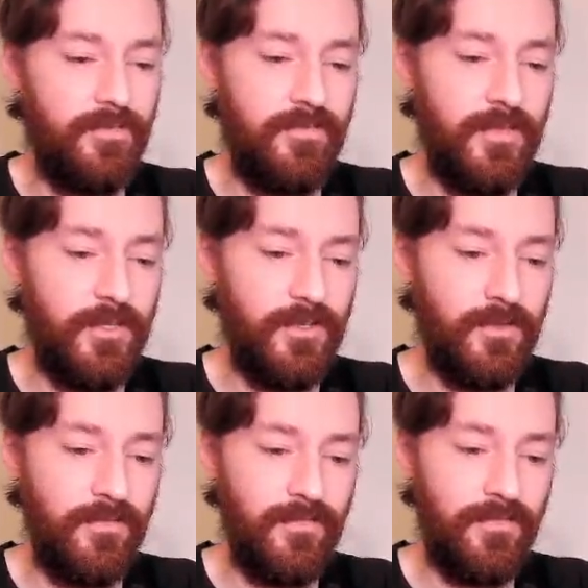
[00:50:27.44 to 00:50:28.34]
you know.
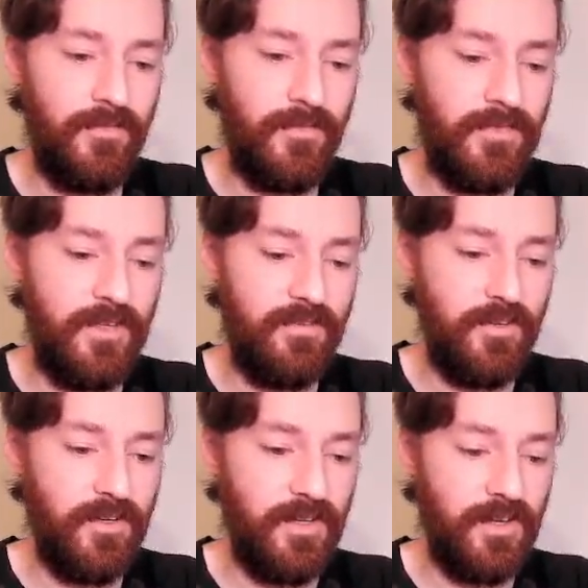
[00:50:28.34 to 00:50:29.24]

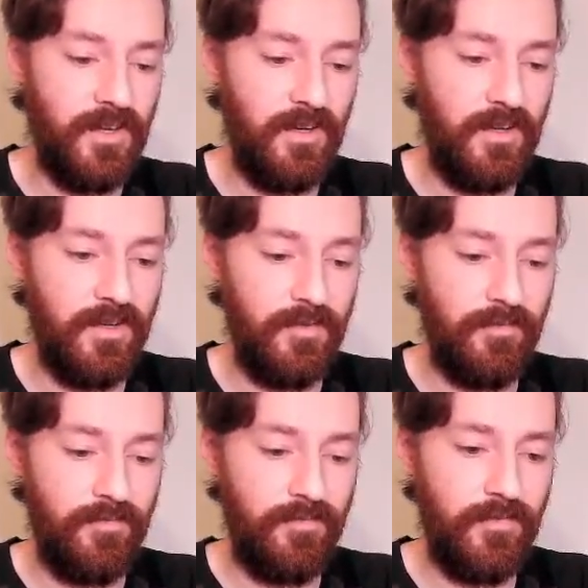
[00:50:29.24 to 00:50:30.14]
Definitely a highlight.
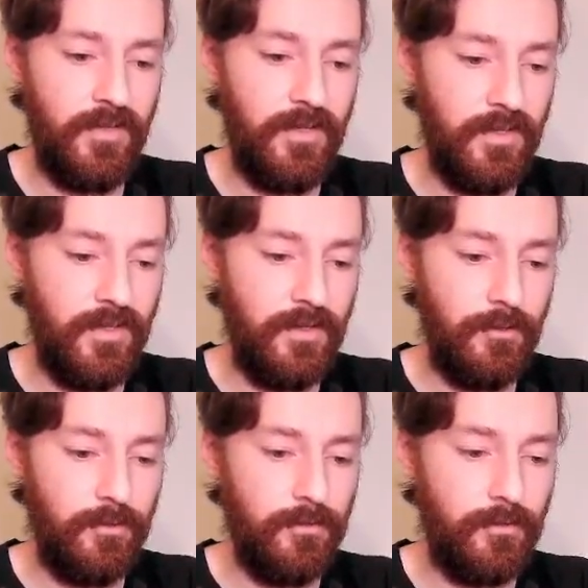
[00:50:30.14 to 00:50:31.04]

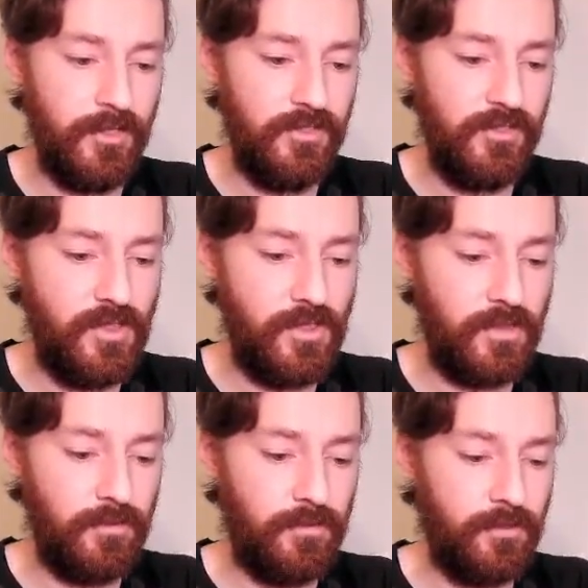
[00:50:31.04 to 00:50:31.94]
Oh, Lost in
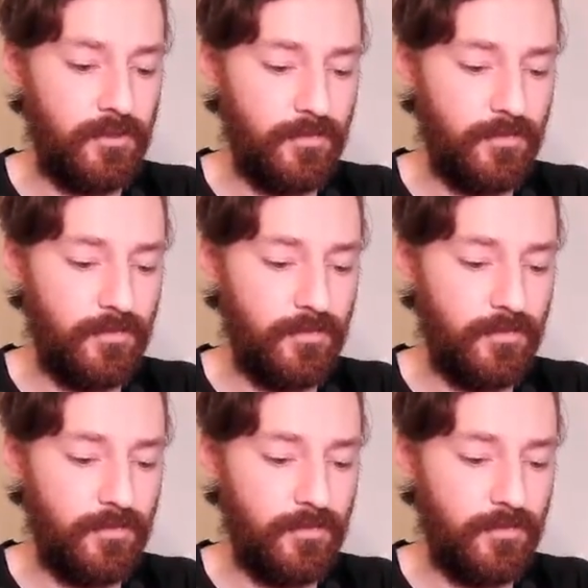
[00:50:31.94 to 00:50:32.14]
Thought.